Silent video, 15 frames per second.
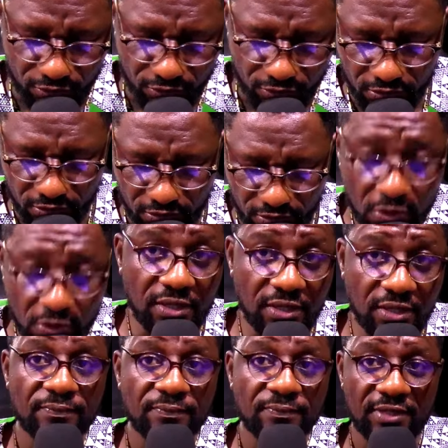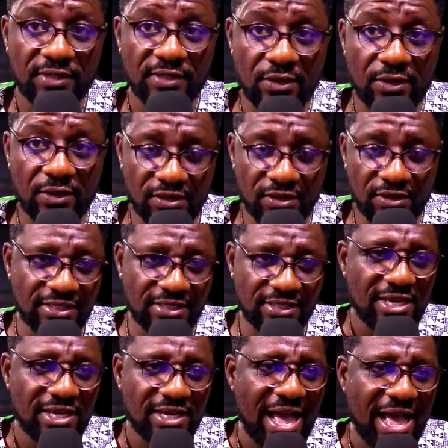Okay. I'll do that. I
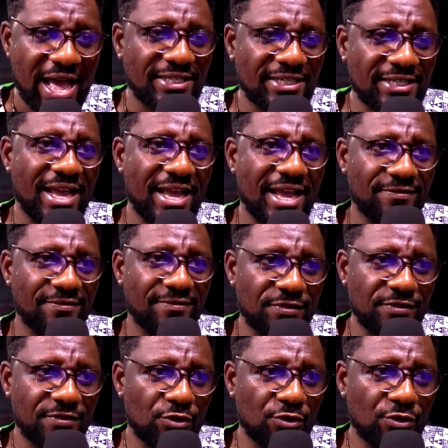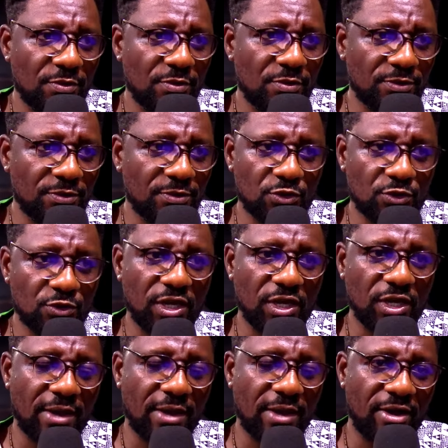actually have a video coming up this week
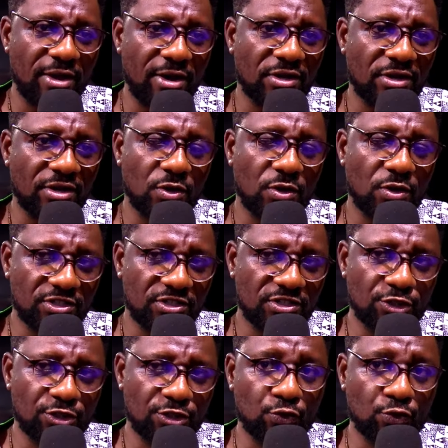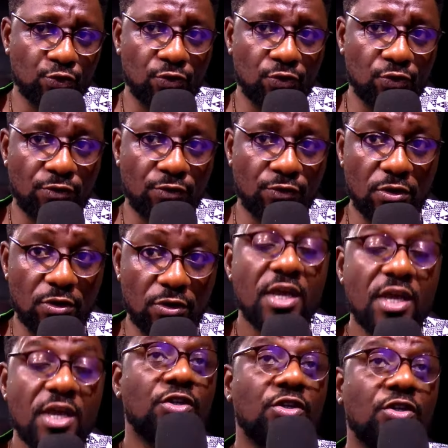about keyword research tool for, sorry,
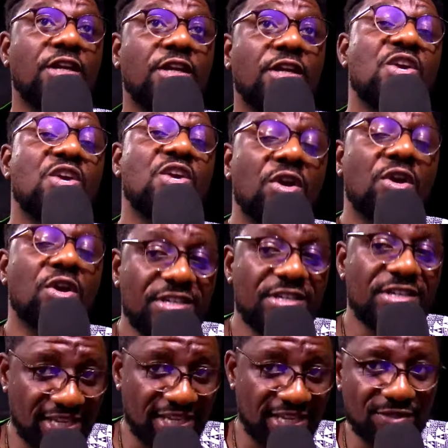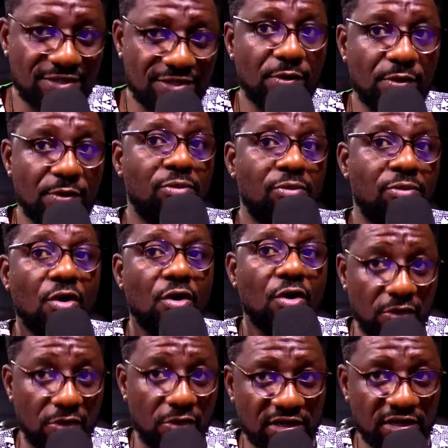keyword research for blog.
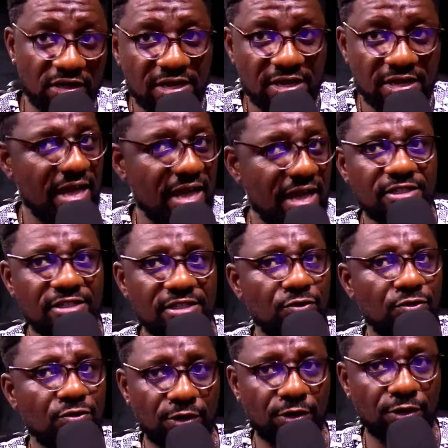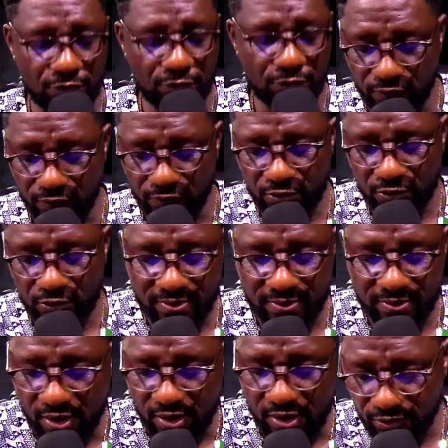I didn't do for YouTube. So maybe I would
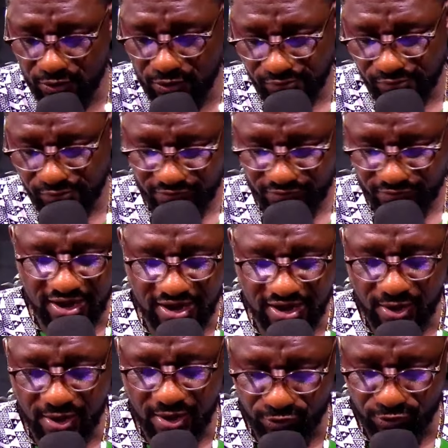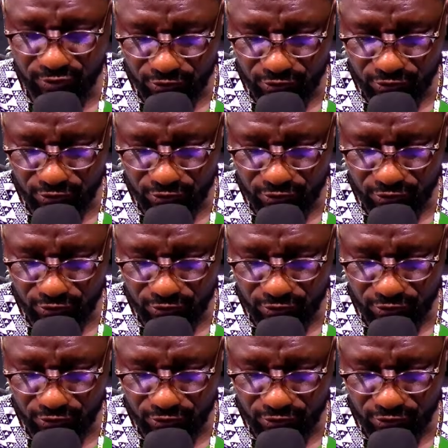find a way and put YouTube in